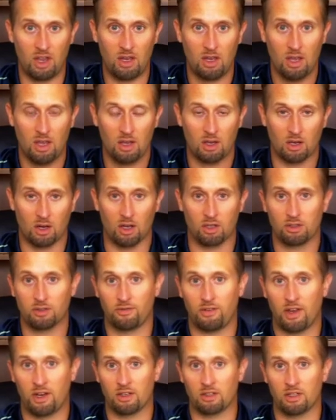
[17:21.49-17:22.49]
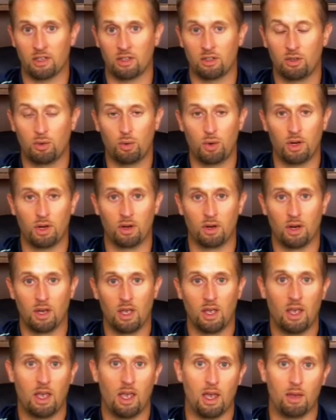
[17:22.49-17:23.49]
You can also find us on Twitter
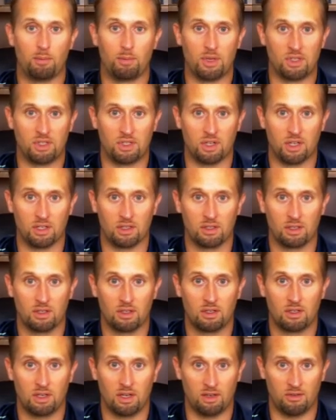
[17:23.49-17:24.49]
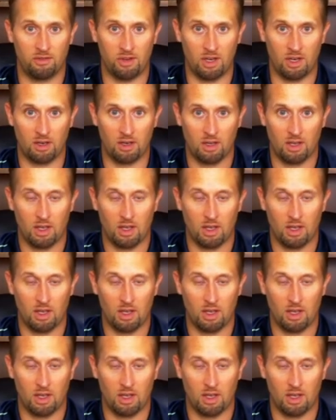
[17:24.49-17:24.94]
at busyness TV.